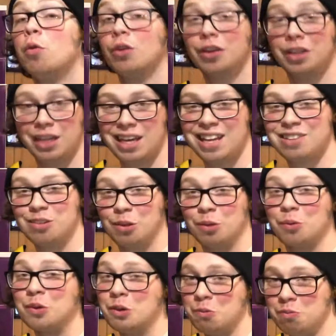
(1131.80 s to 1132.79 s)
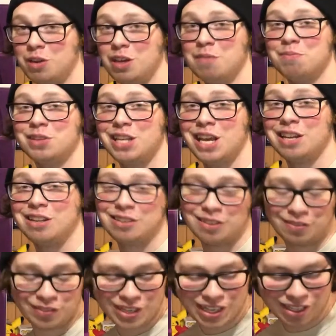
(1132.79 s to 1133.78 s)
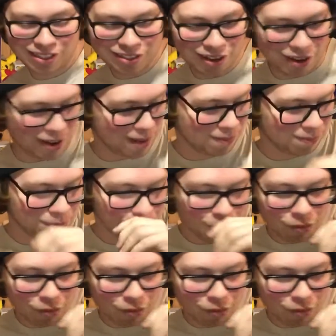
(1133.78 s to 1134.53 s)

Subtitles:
we're going to get into the real meat and potatoes of this. All right.